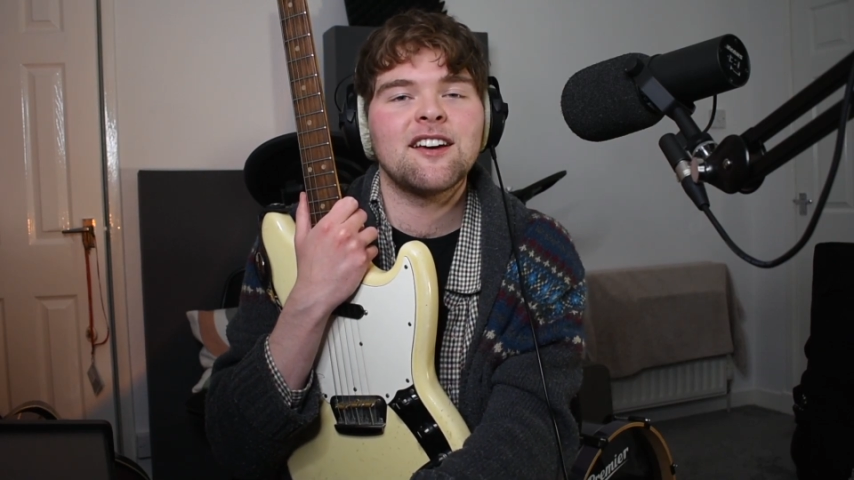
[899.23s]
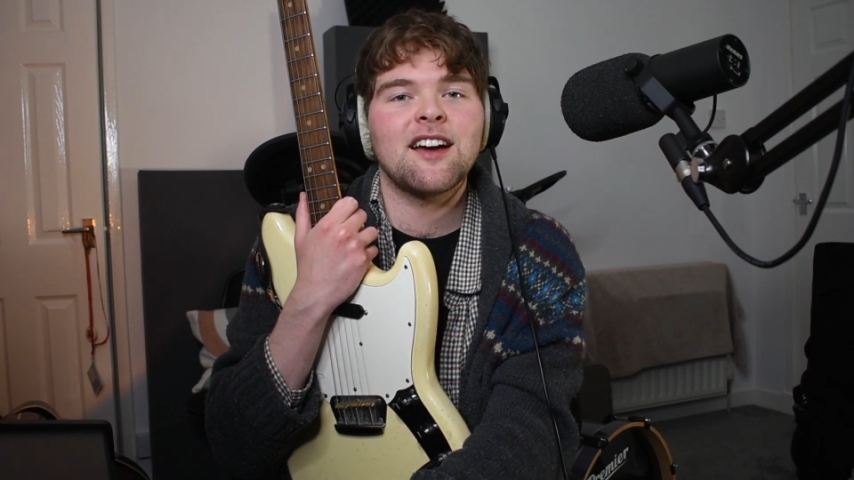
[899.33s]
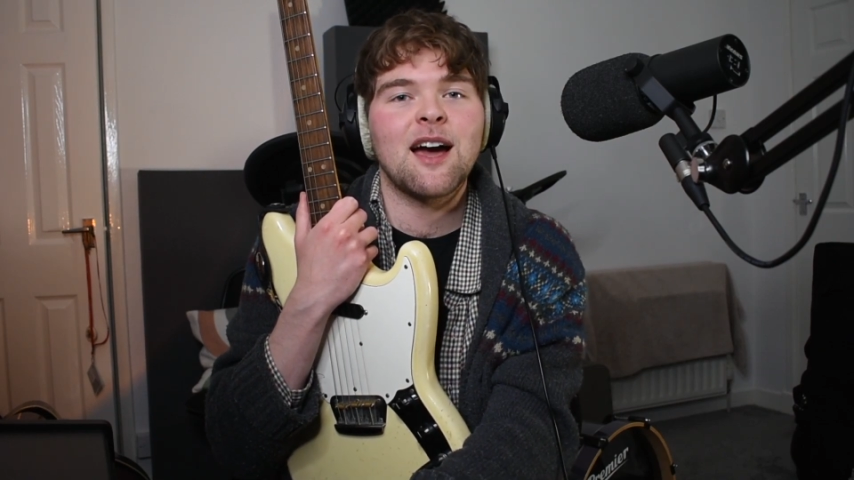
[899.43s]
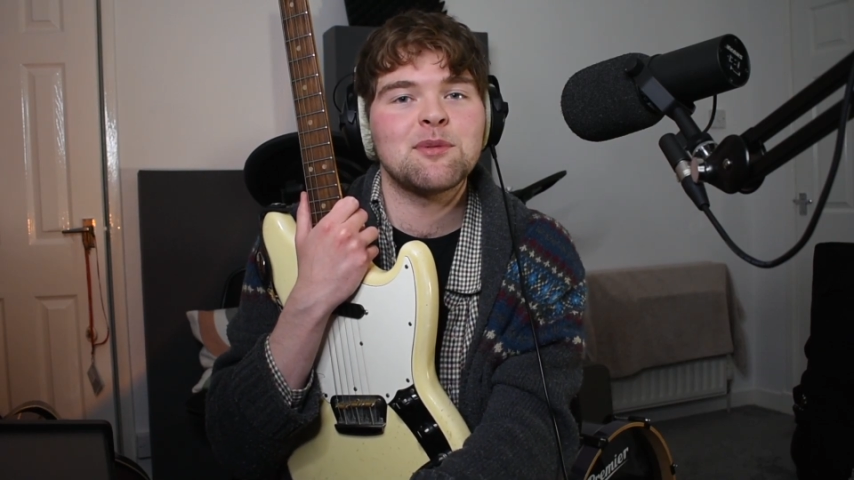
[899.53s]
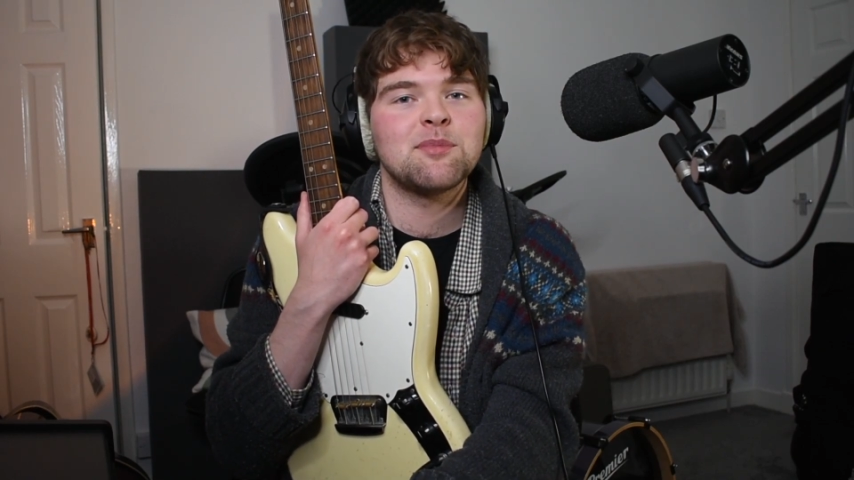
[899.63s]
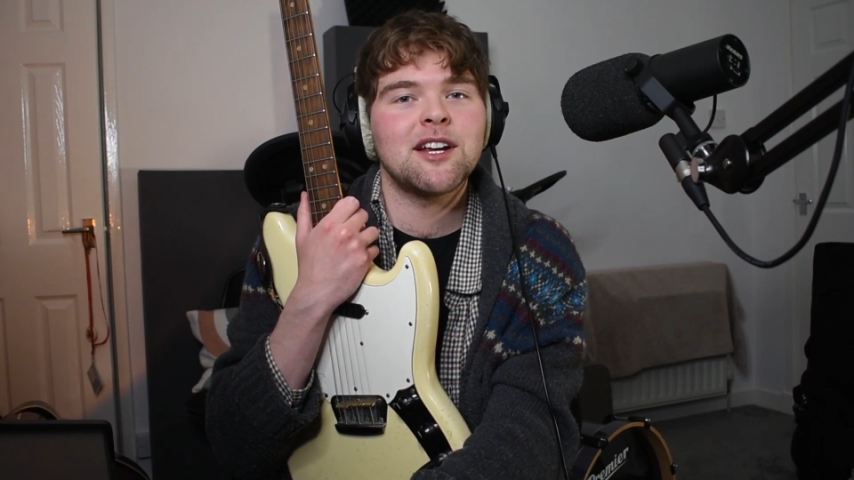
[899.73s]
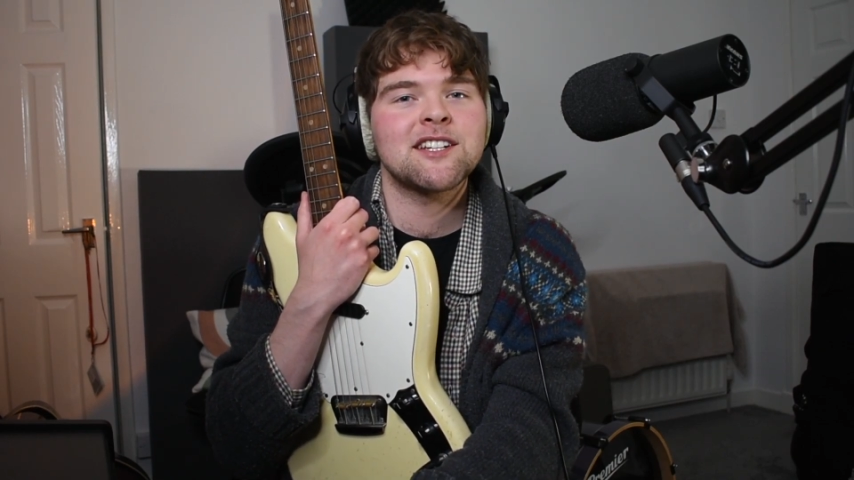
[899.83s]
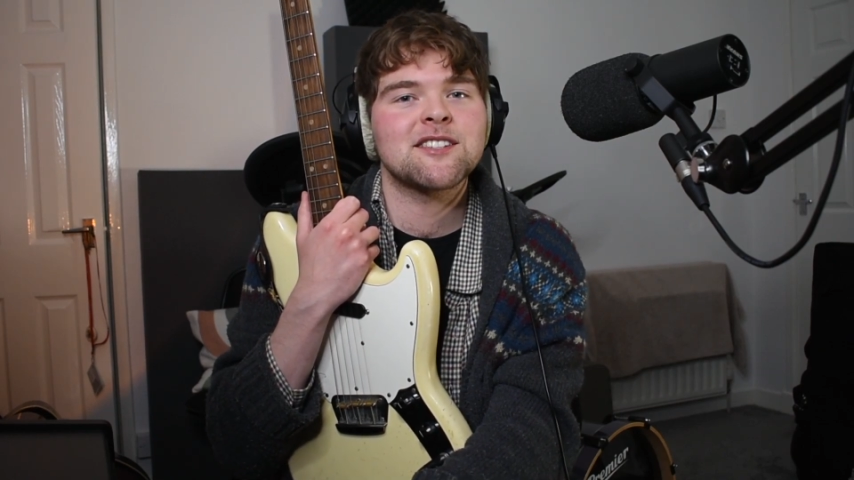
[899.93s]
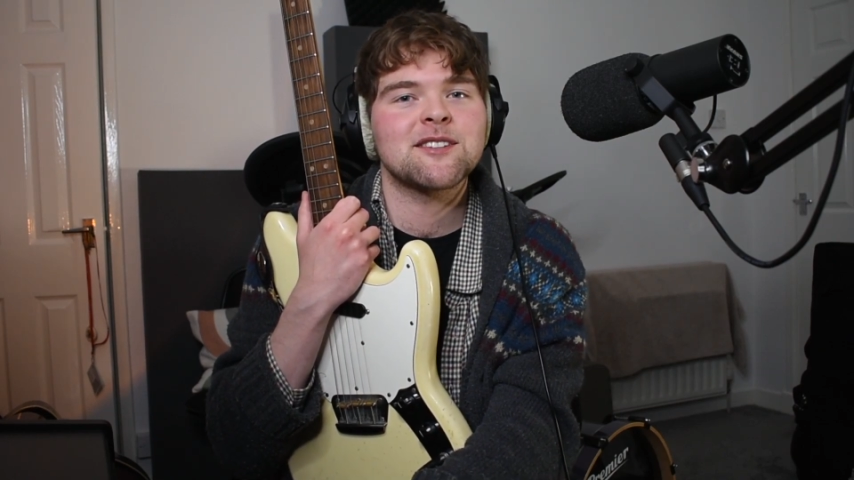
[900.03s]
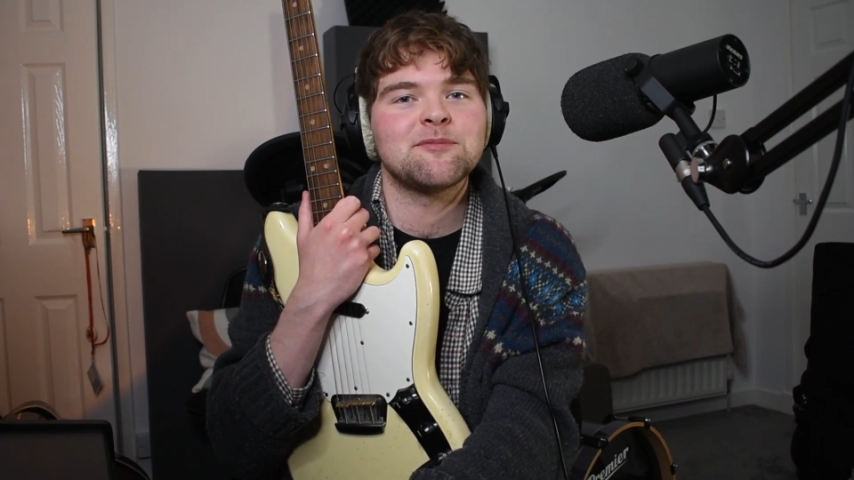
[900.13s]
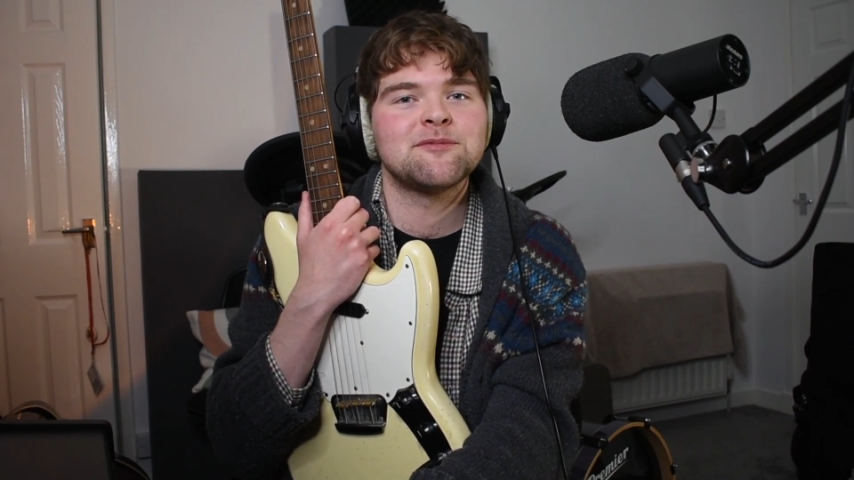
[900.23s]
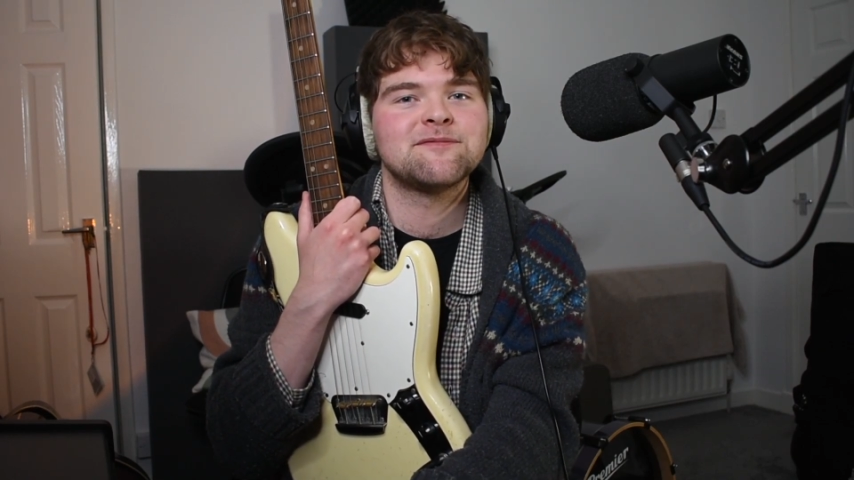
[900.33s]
happy practicing.